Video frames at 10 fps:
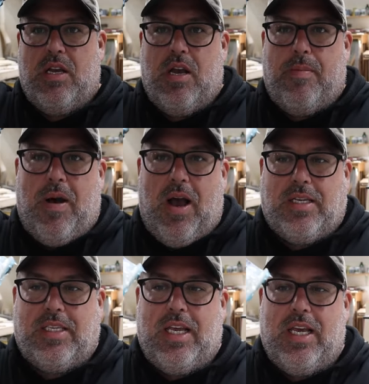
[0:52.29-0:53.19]

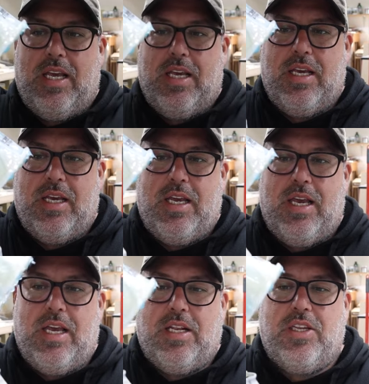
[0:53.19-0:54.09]
epoxy
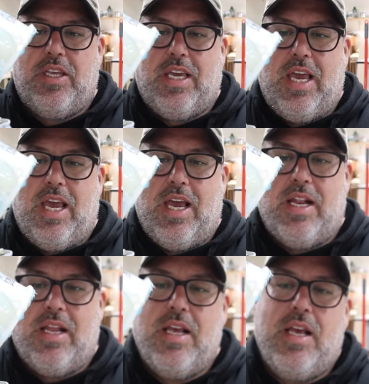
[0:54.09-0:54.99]
into the can.
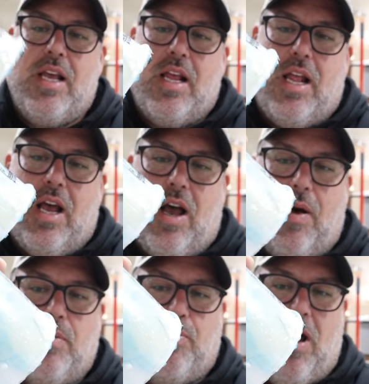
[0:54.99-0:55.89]
Now I
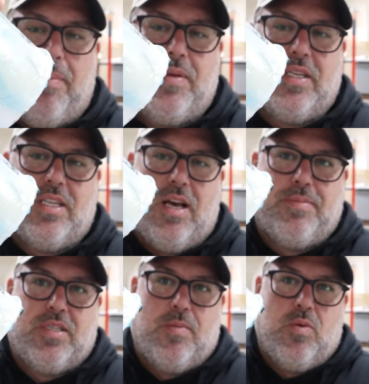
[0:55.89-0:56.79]
would prop this
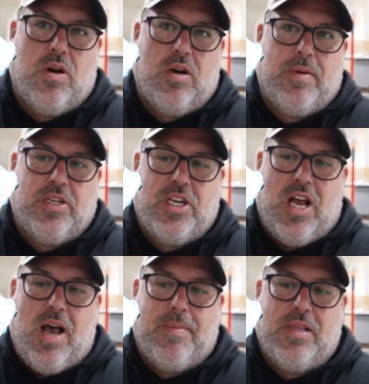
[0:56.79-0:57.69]
up somewhere in my
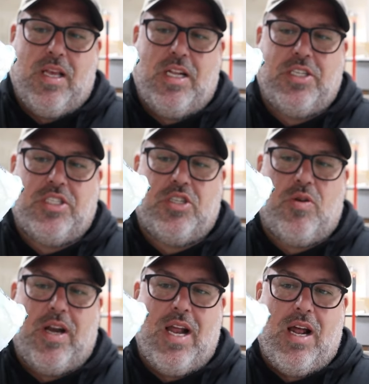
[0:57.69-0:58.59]
shop and let it just
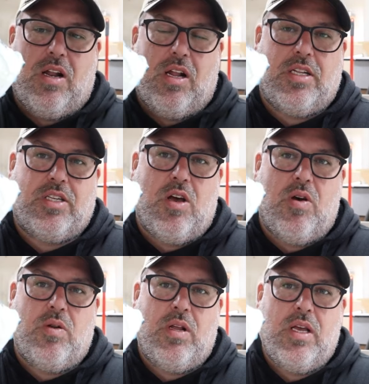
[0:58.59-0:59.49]
drain out on its
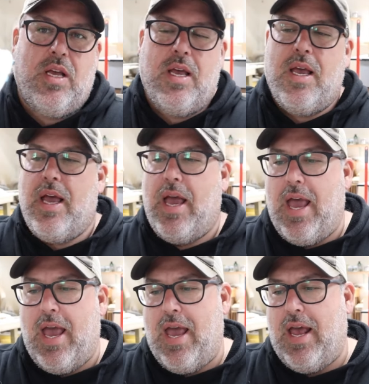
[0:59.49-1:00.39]
own.
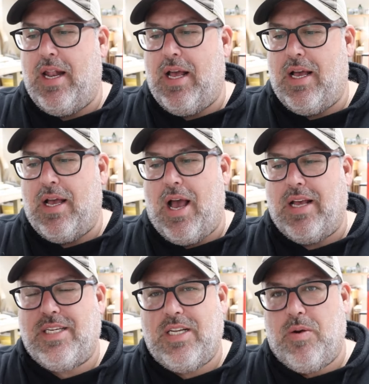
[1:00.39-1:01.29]
And I
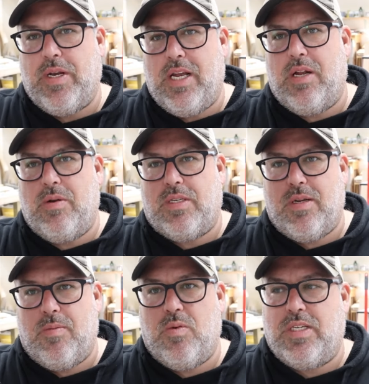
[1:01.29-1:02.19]
still get
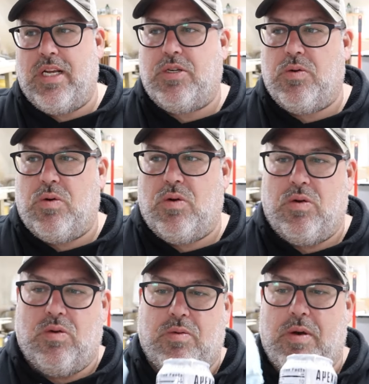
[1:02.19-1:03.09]
some
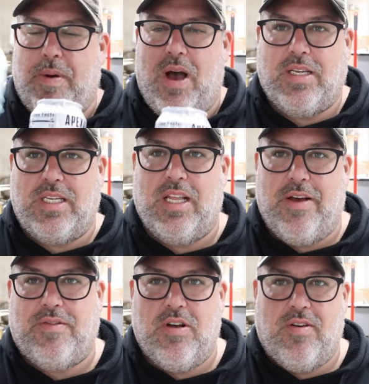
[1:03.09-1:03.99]
residual epoxy left